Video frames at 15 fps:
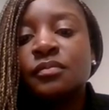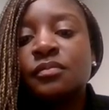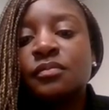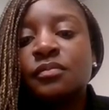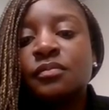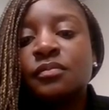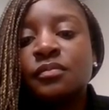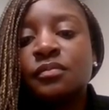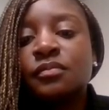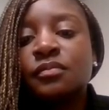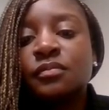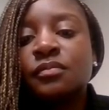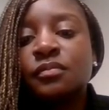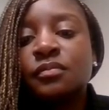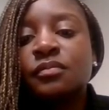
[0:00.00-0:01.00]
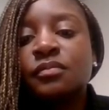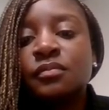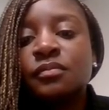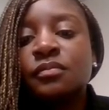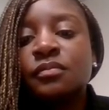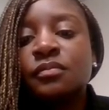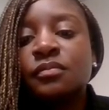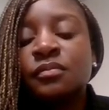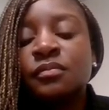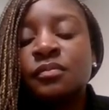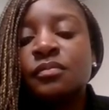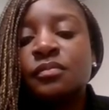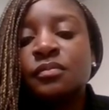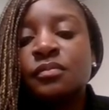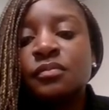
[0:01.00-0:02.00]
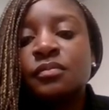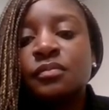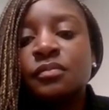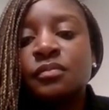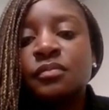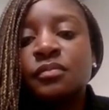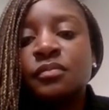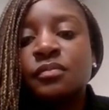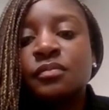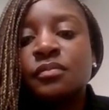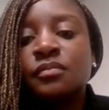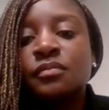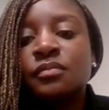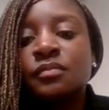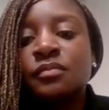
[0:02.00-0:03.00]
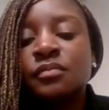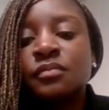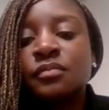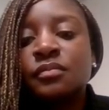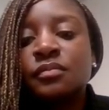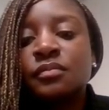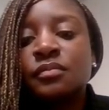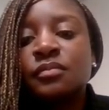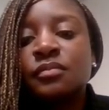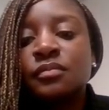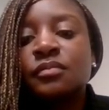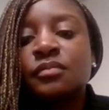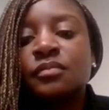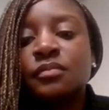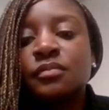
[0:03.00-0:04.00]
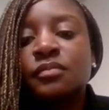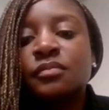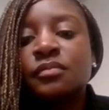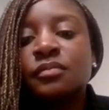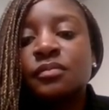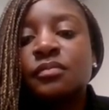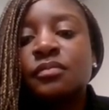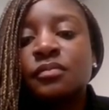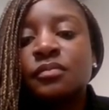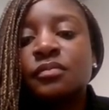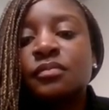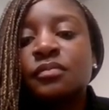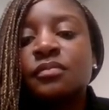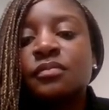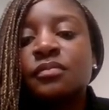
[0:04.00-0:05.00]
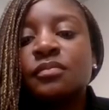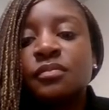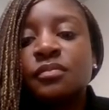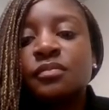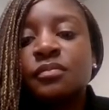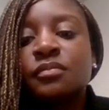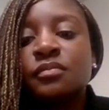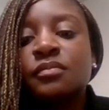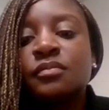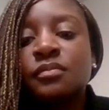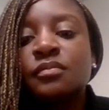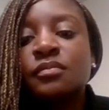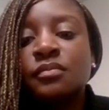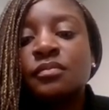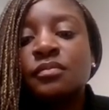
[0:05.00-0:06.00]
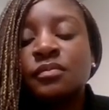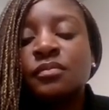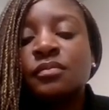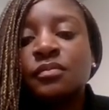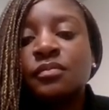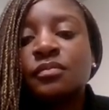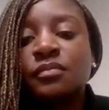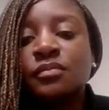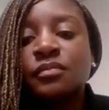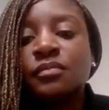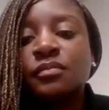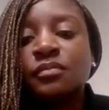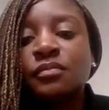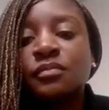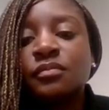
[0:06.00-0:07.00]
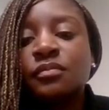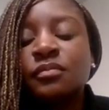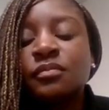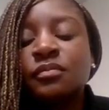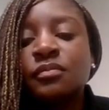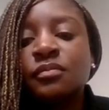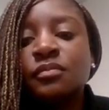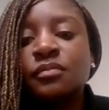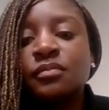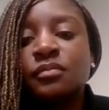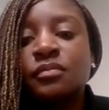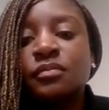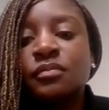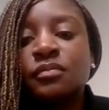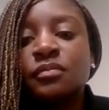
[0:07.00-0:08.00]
(not speaking)